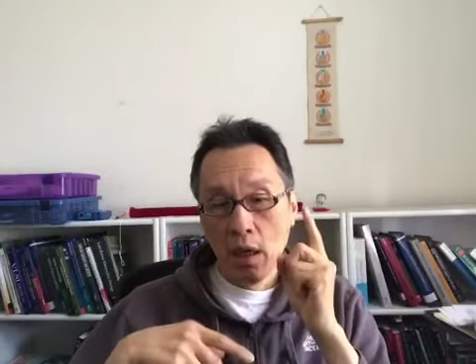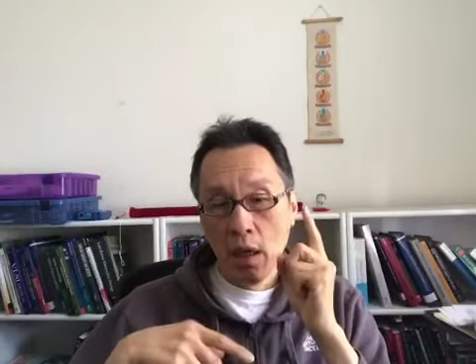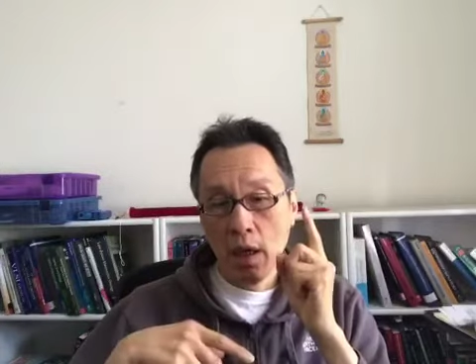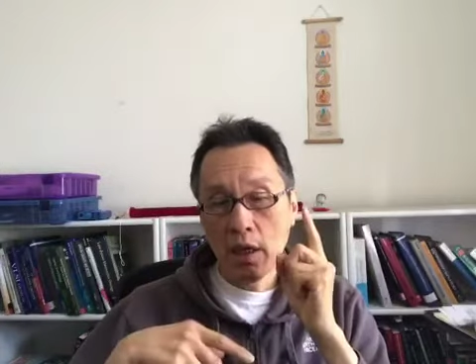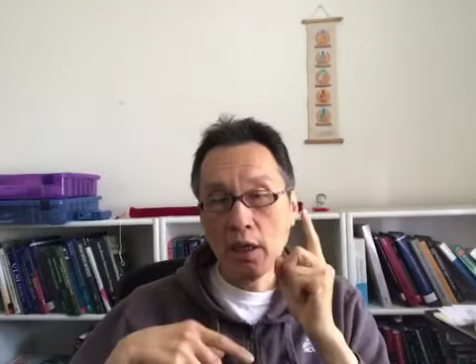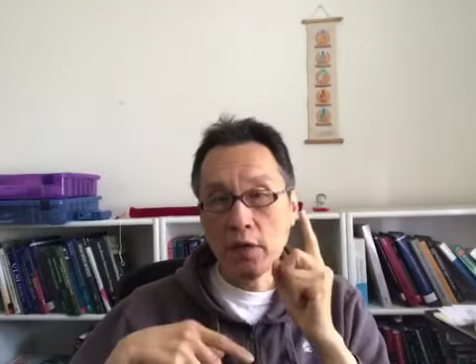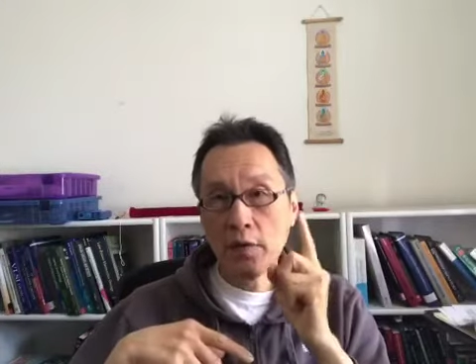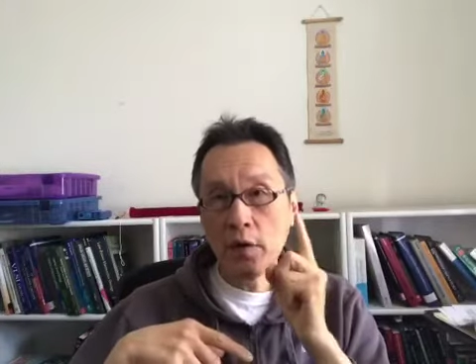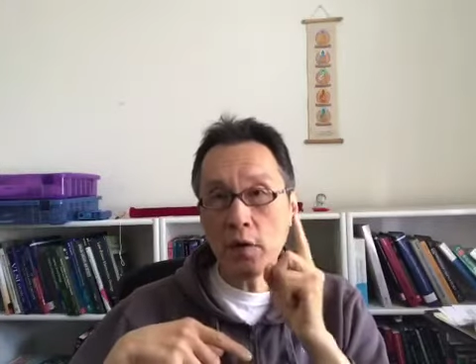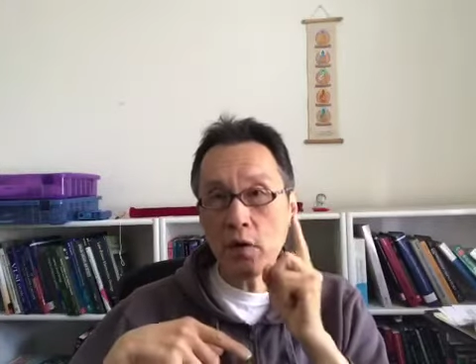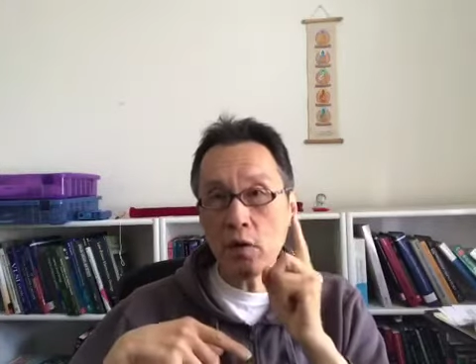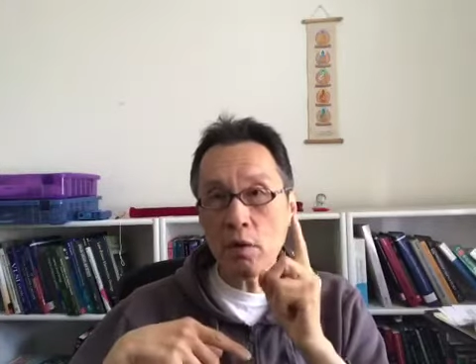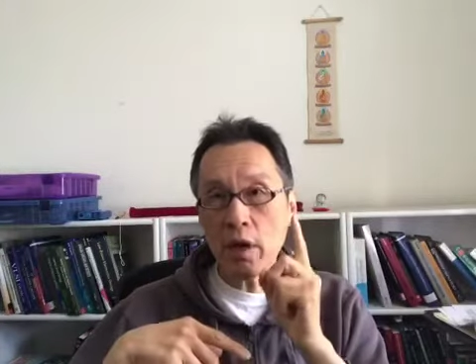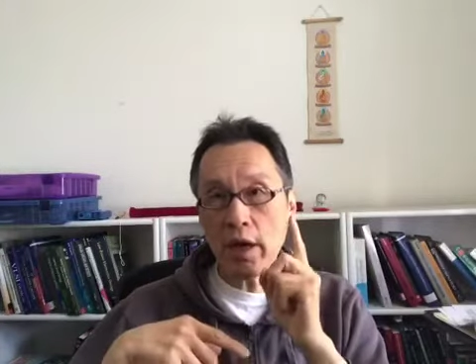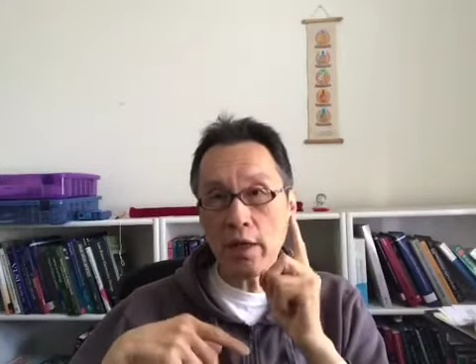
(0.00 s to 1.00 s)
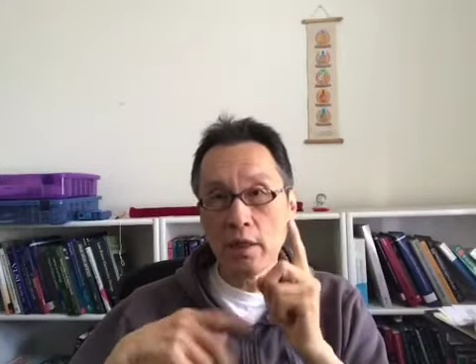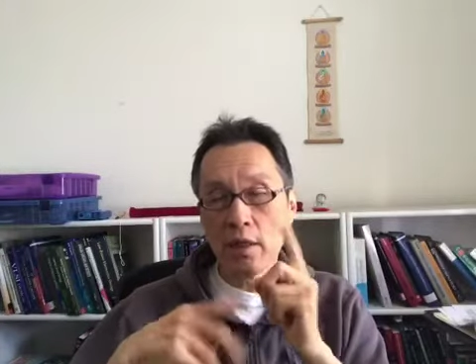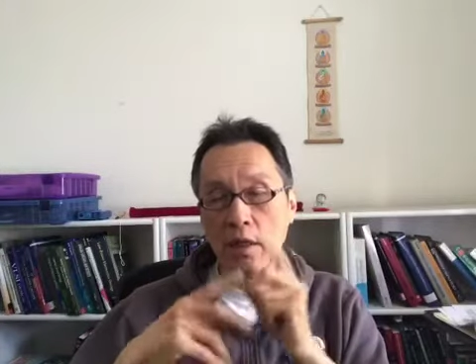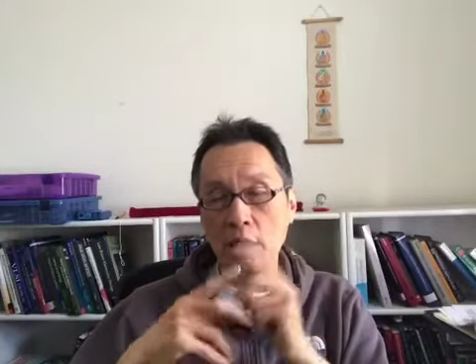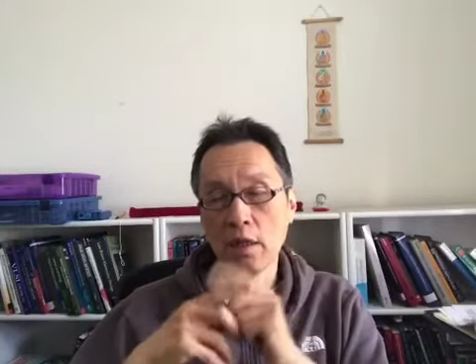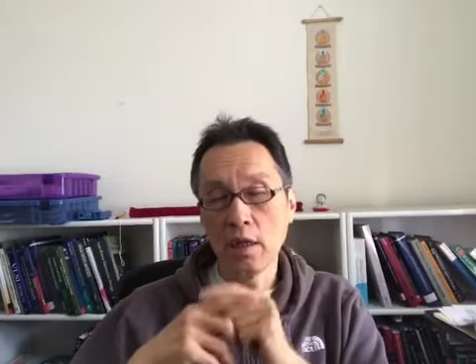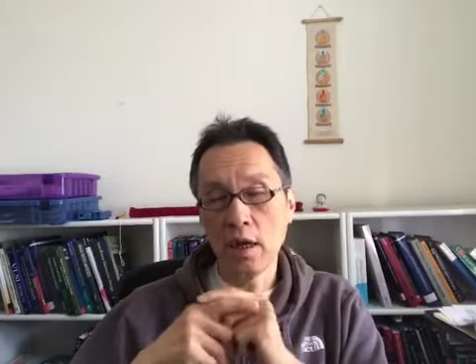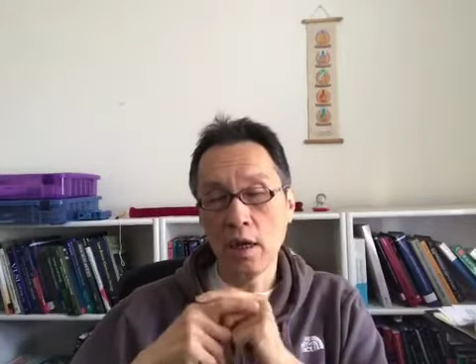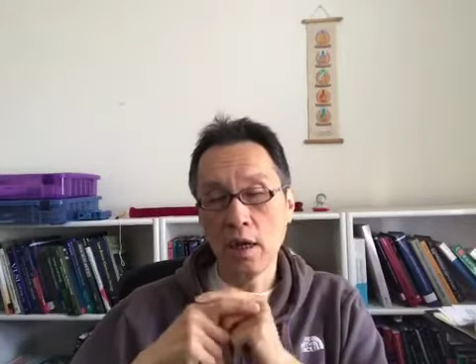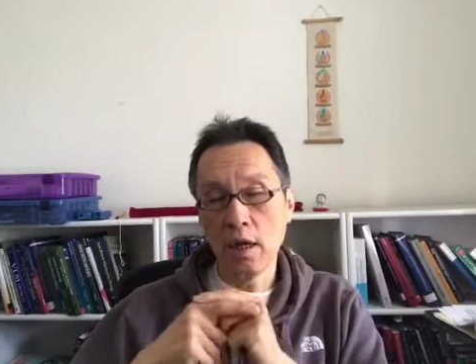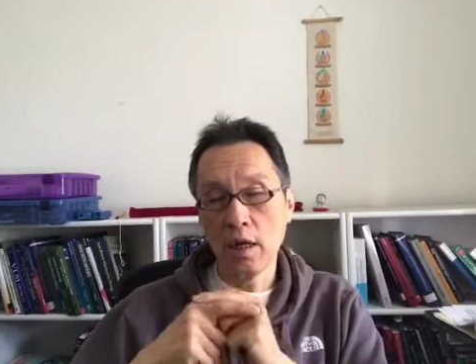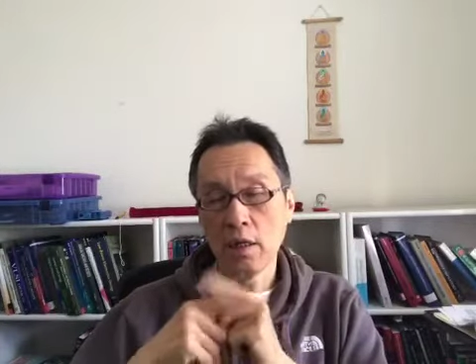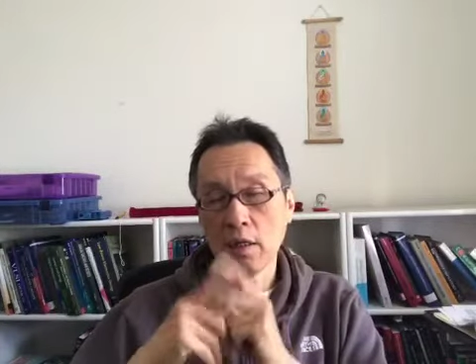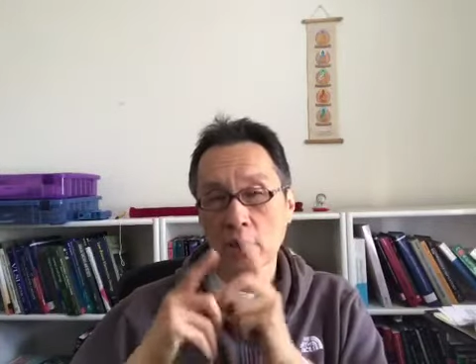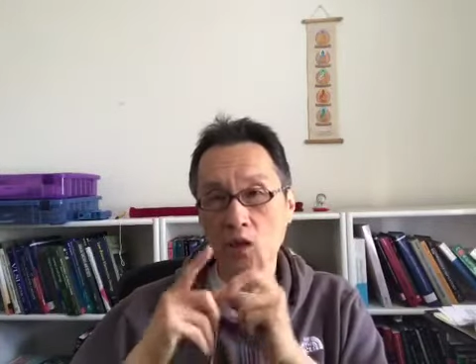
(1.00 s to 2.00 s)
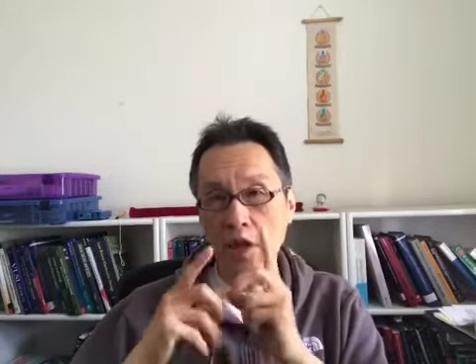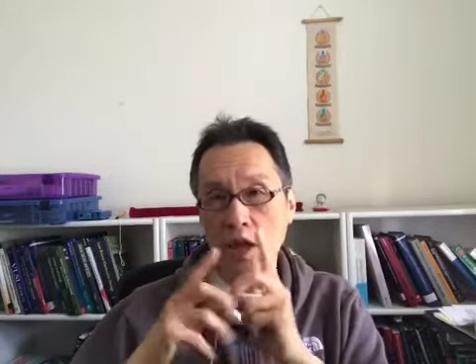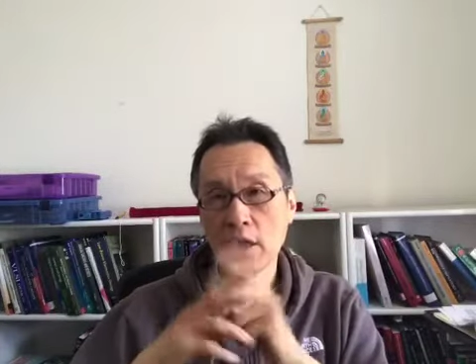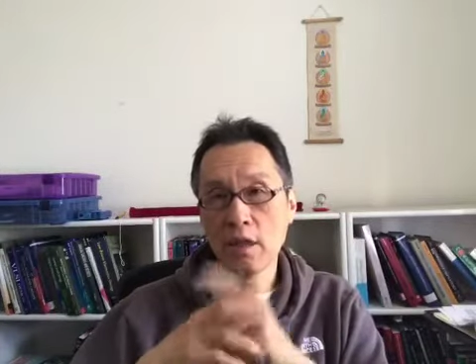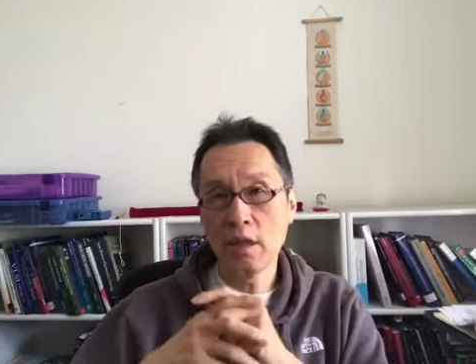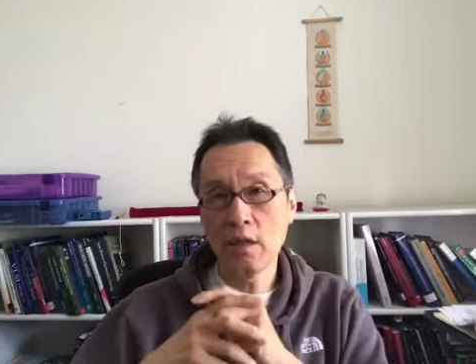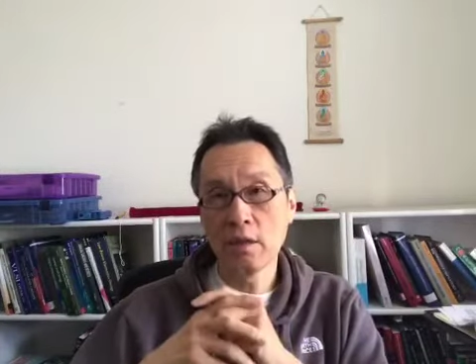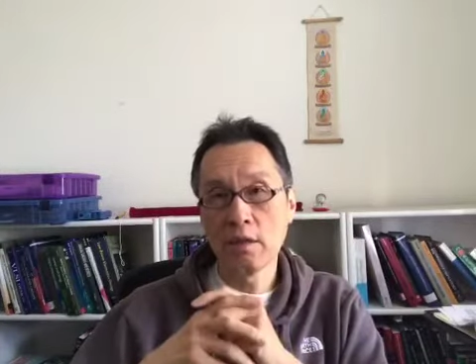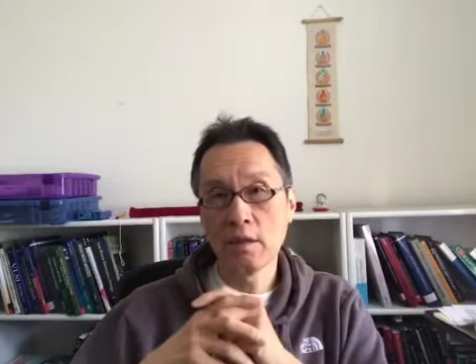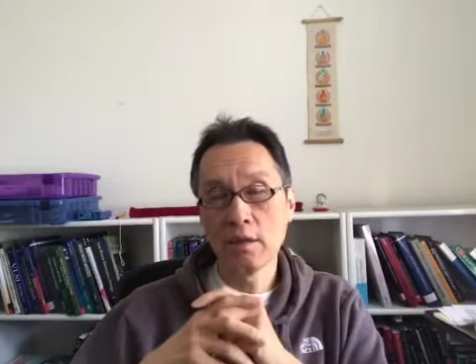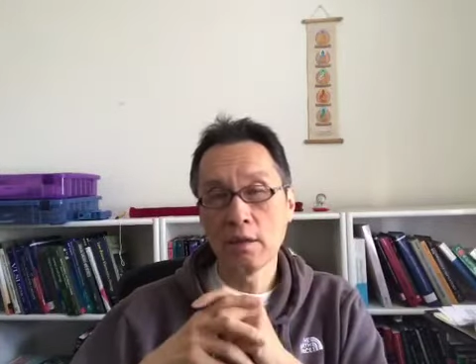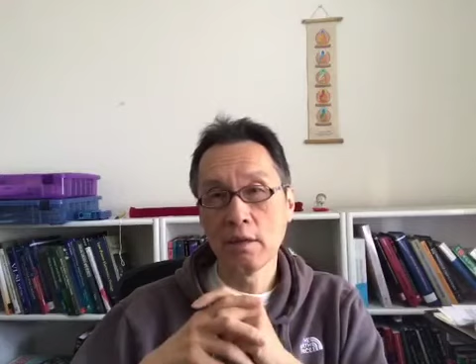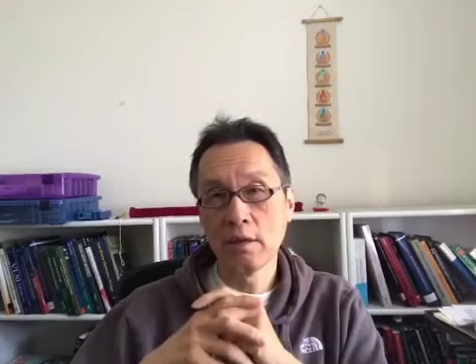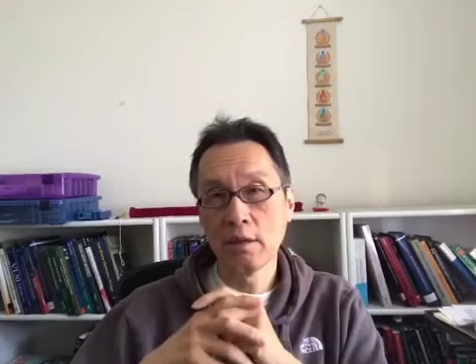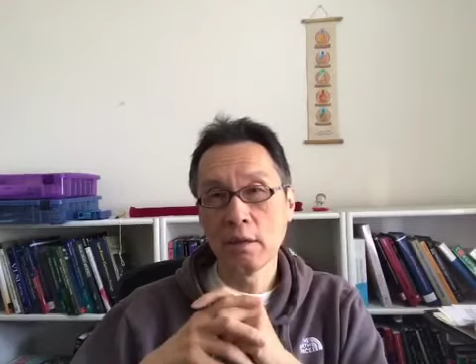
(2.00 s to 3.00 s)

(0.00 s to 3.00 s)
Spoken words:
And if you look at the Chinese